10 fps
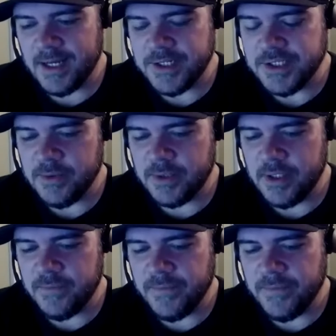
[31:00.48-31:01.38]
gosh, I don't
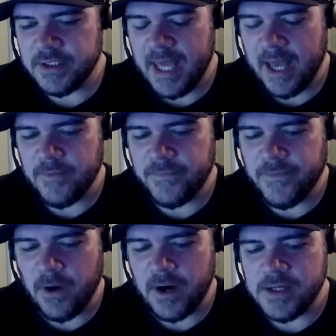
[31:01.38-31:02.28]
know if I should how
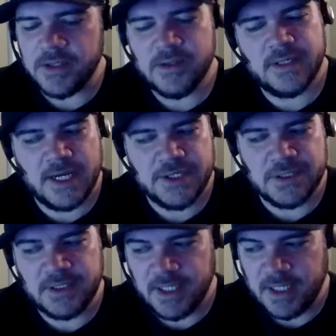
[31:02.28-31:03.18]
far into this I
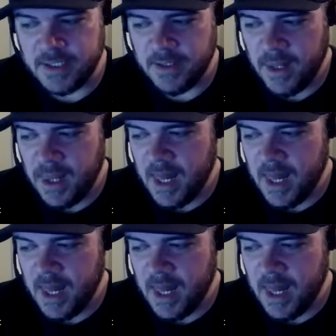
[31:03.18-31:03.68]
should get.